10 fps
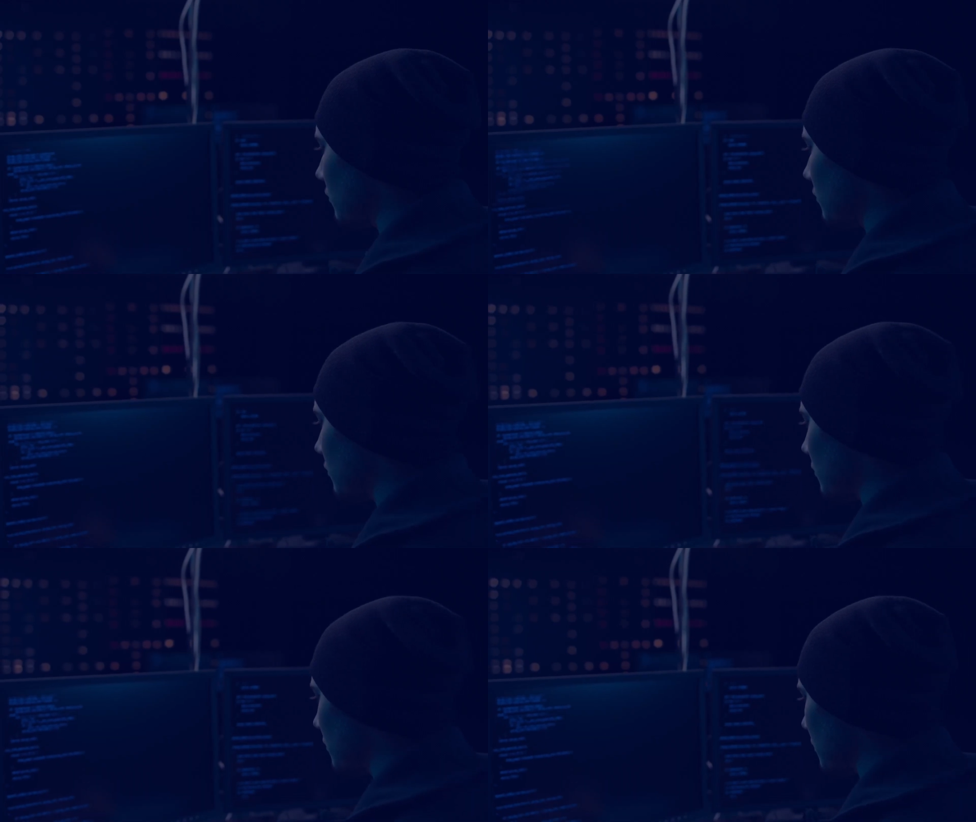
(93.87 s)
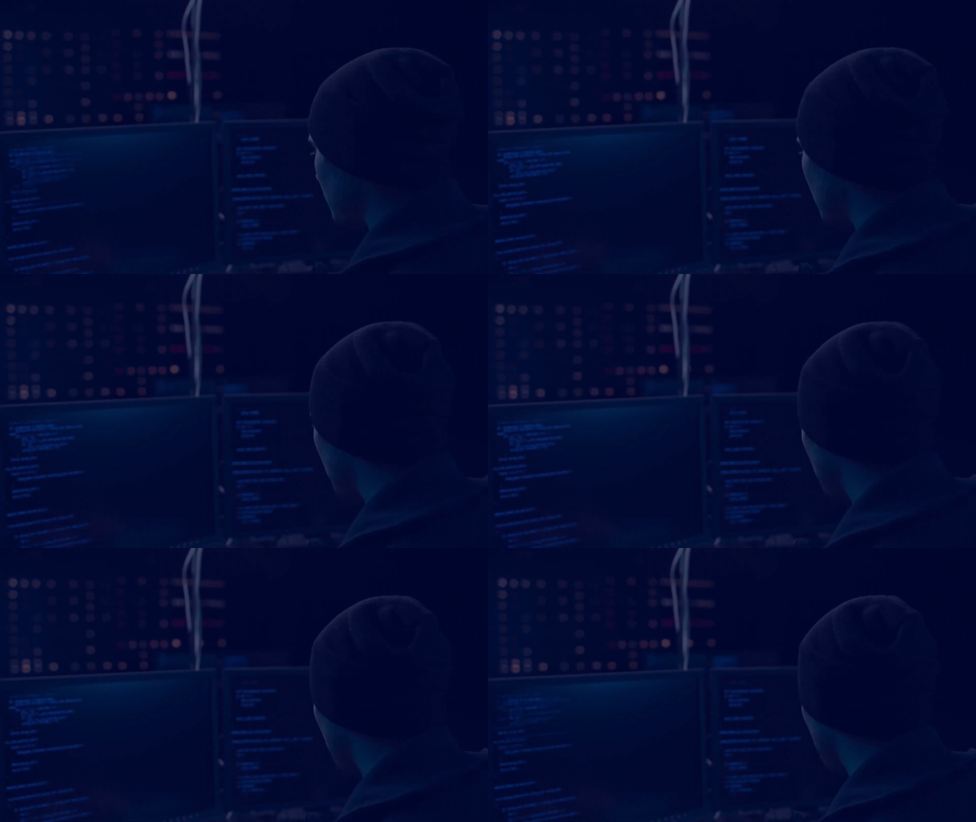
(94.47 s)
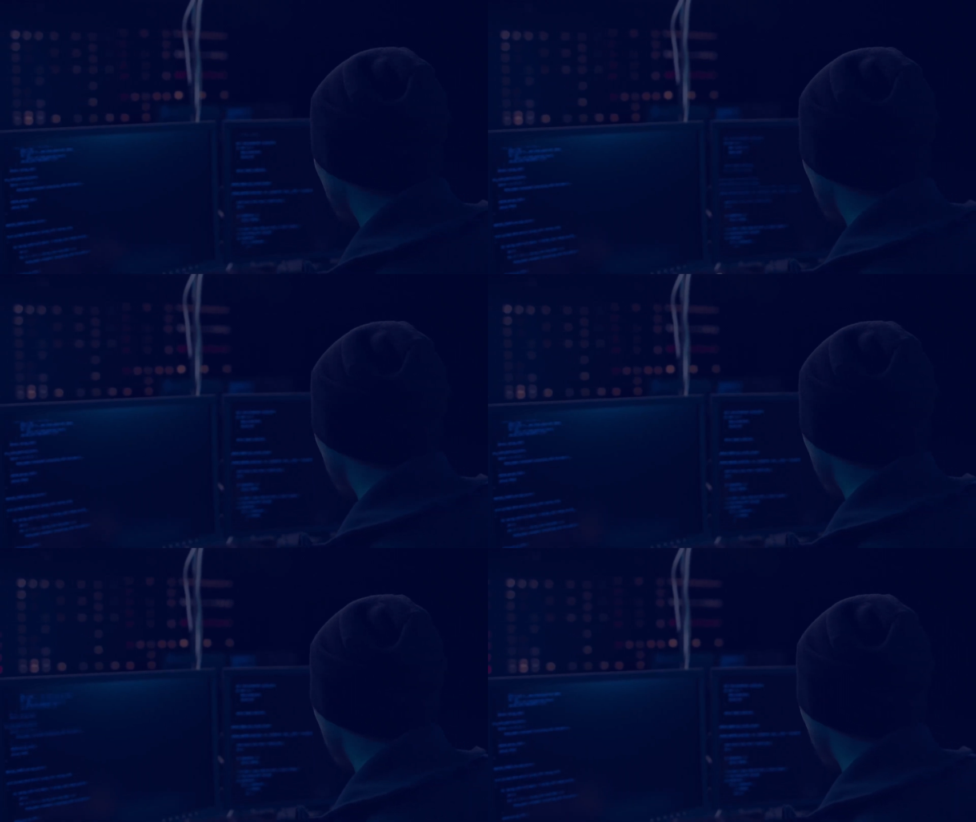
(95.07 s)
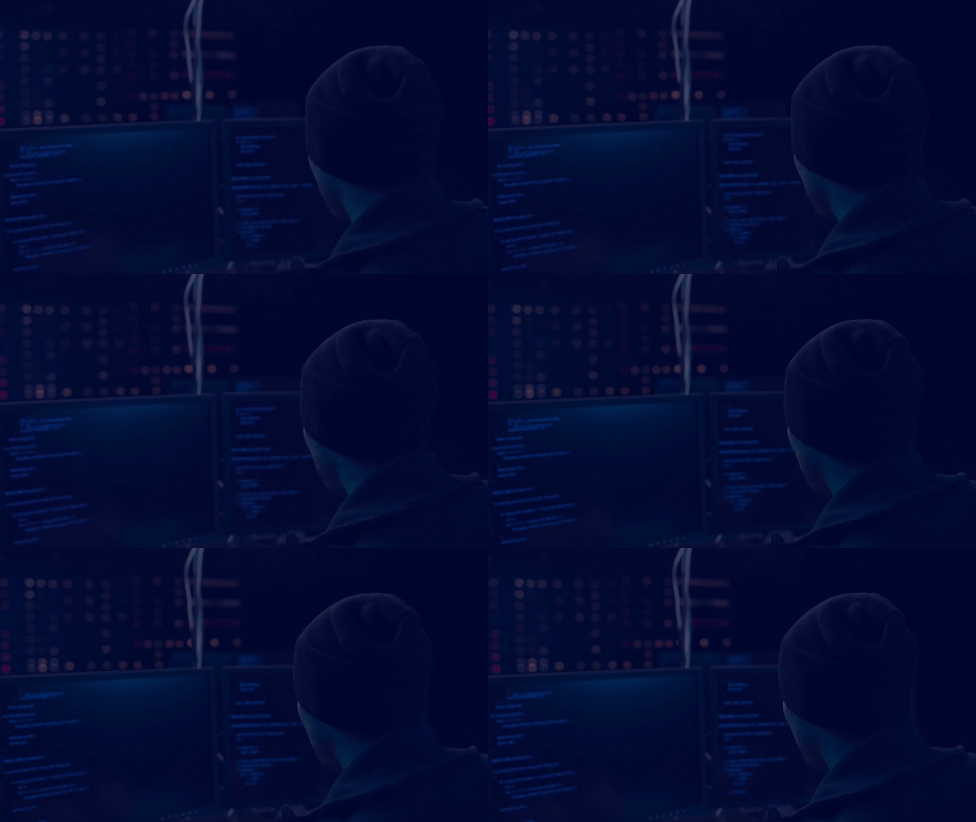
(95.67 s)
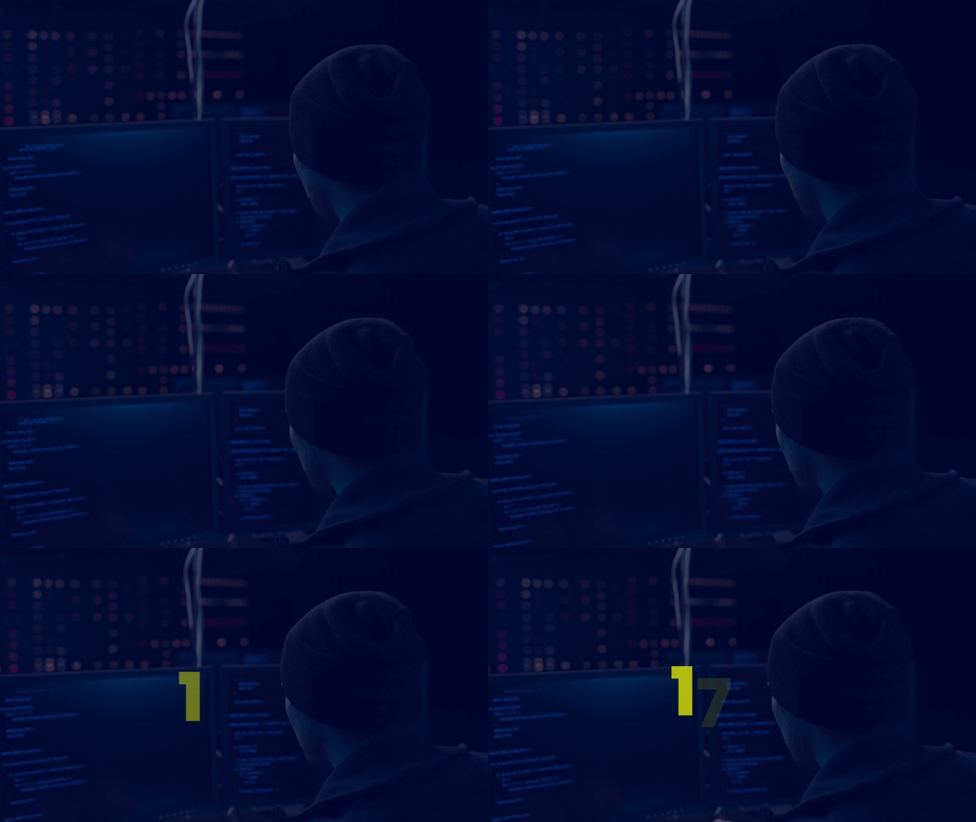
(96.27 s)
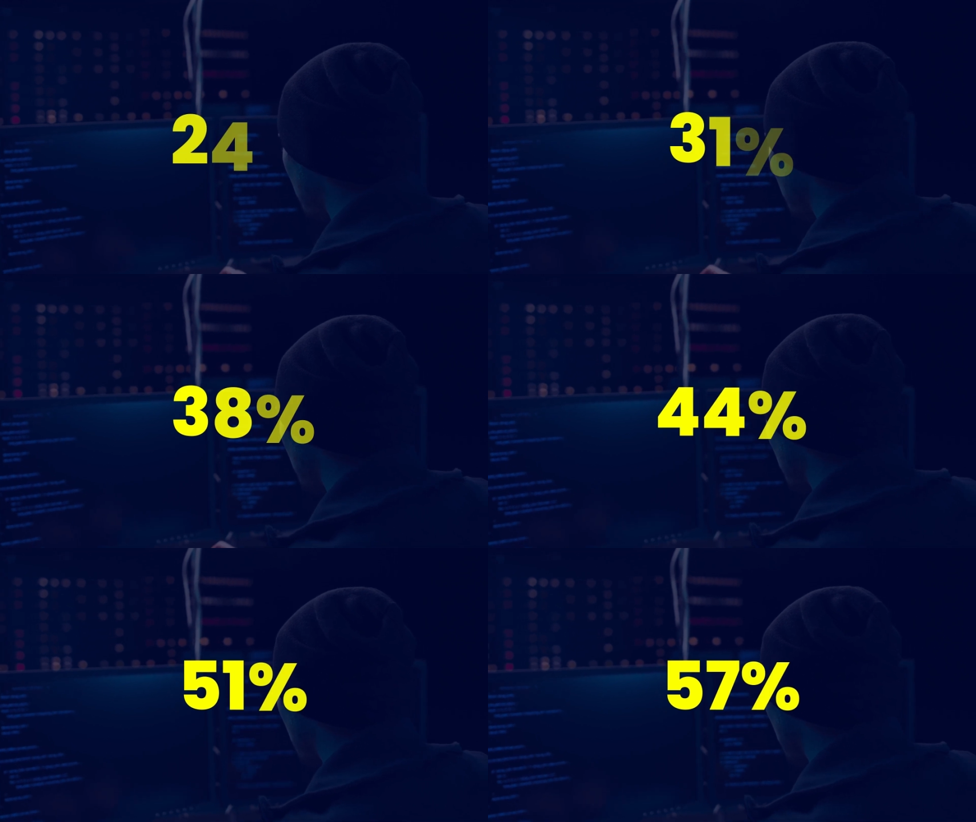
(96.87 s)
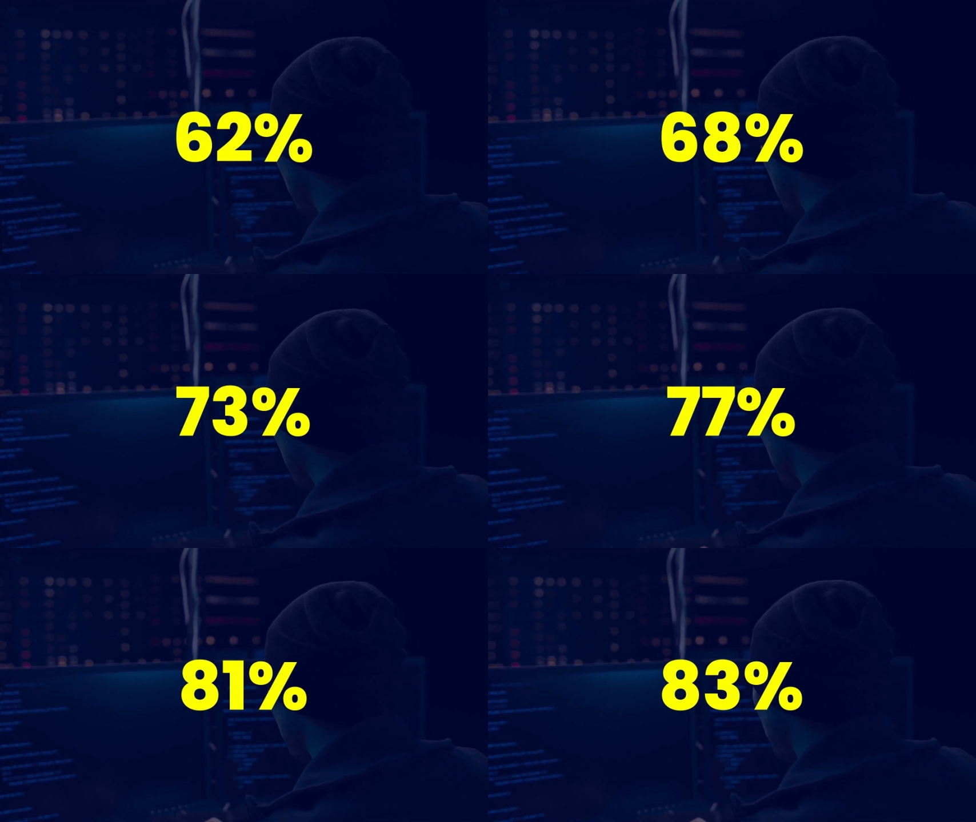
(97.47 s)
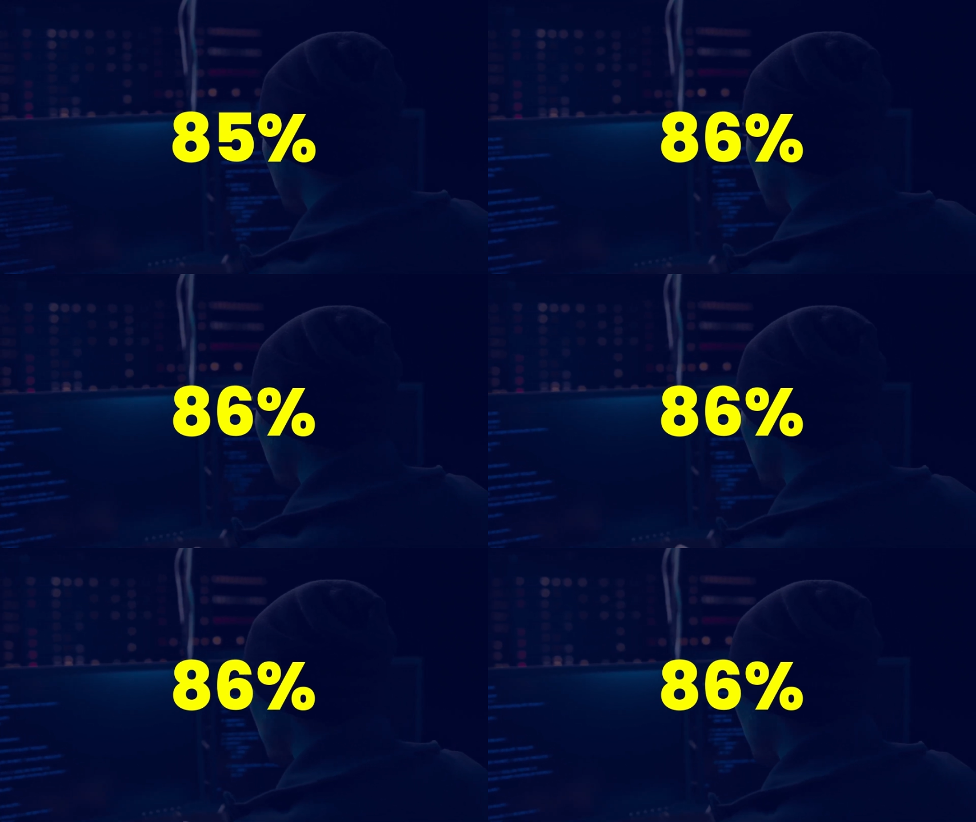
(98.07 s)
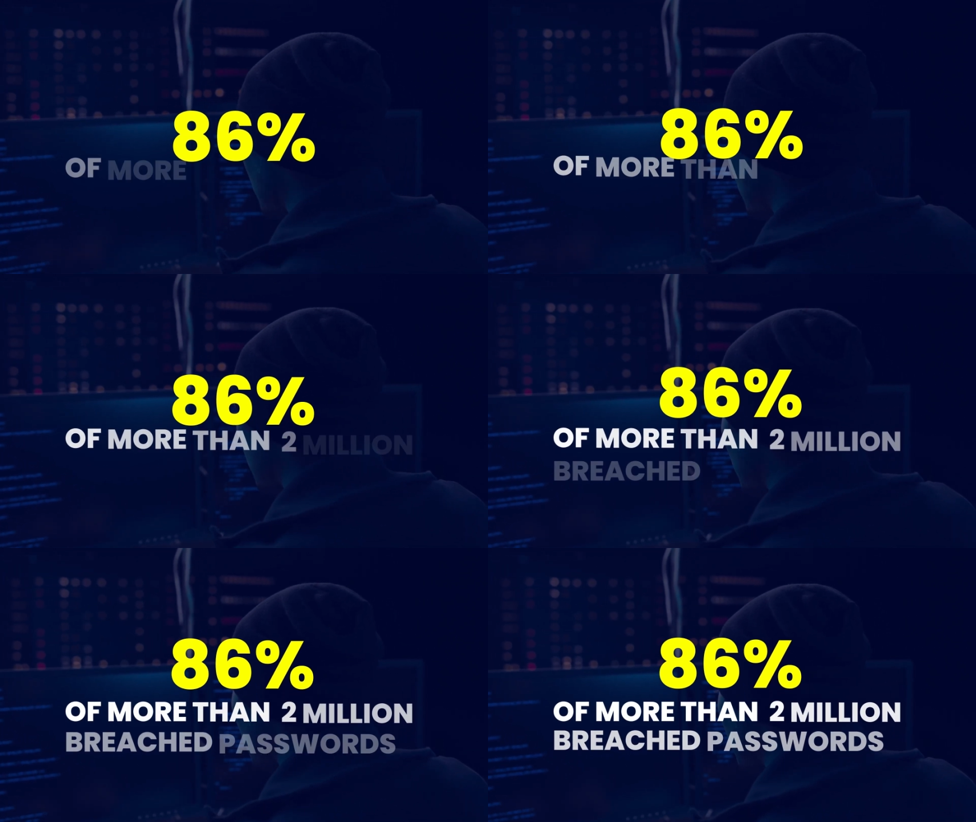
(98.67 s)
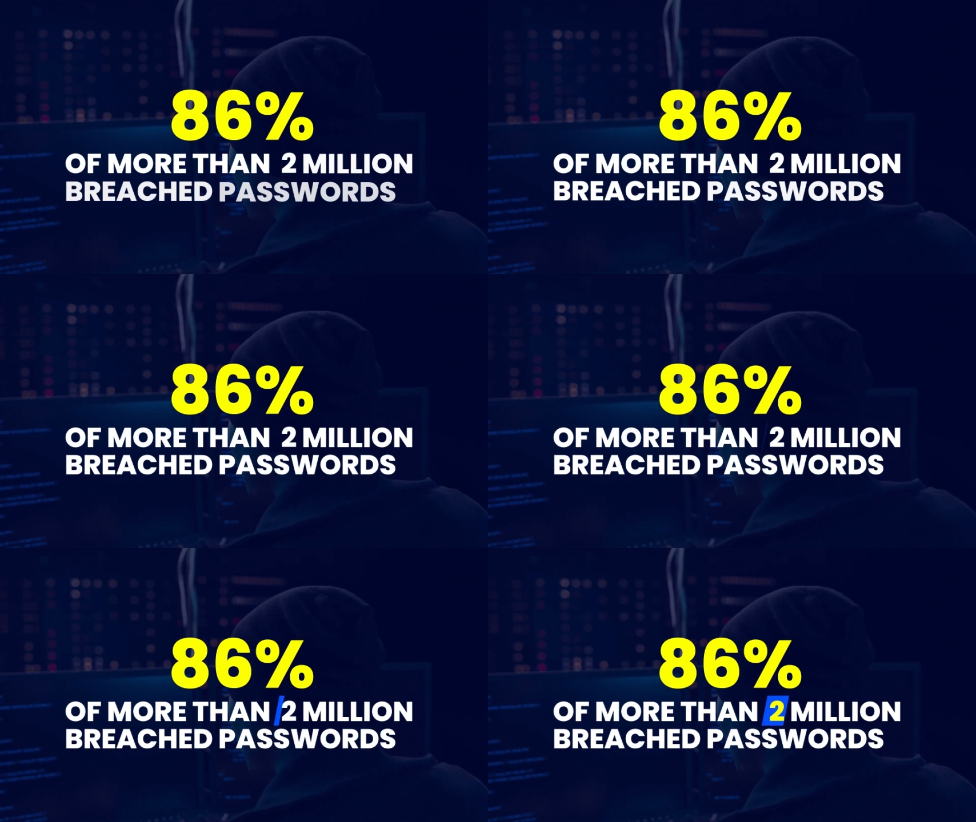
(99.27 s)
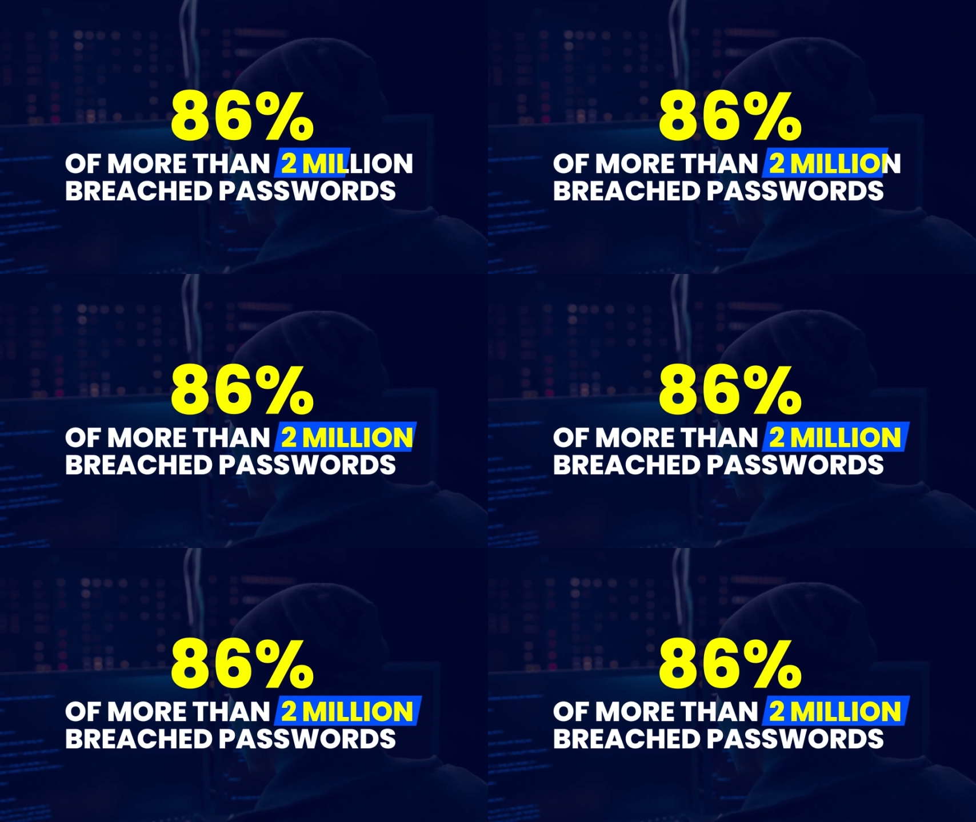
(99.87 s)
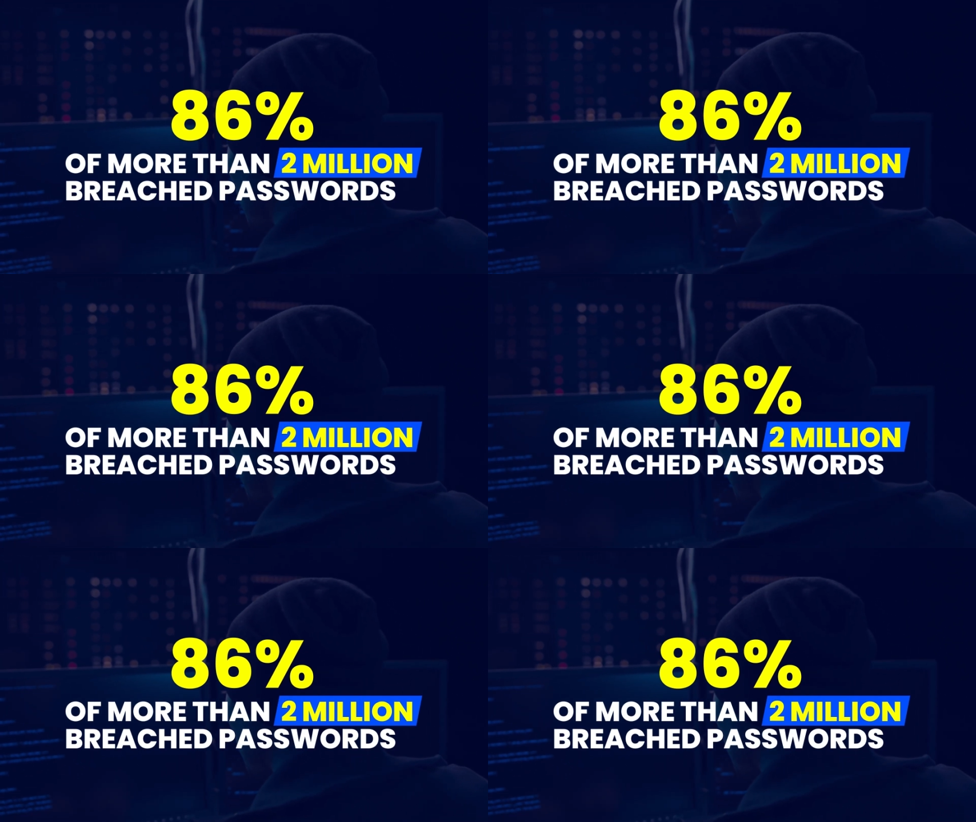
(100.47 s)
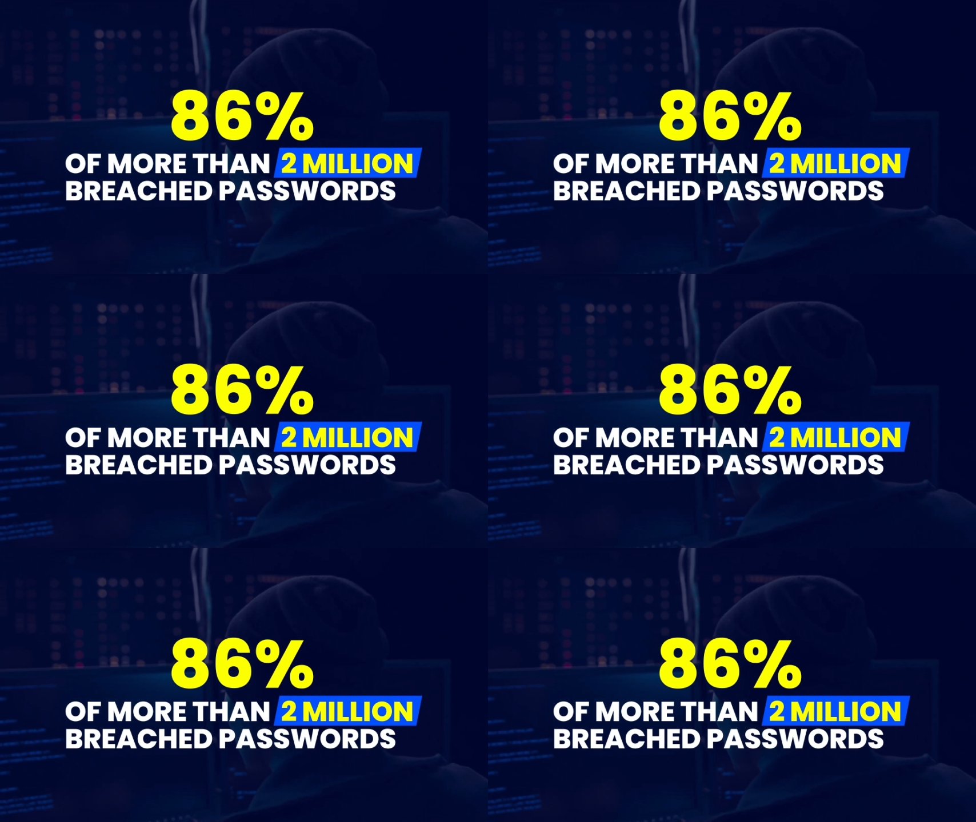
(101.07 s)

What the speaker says: Nobody's mouth can be seen.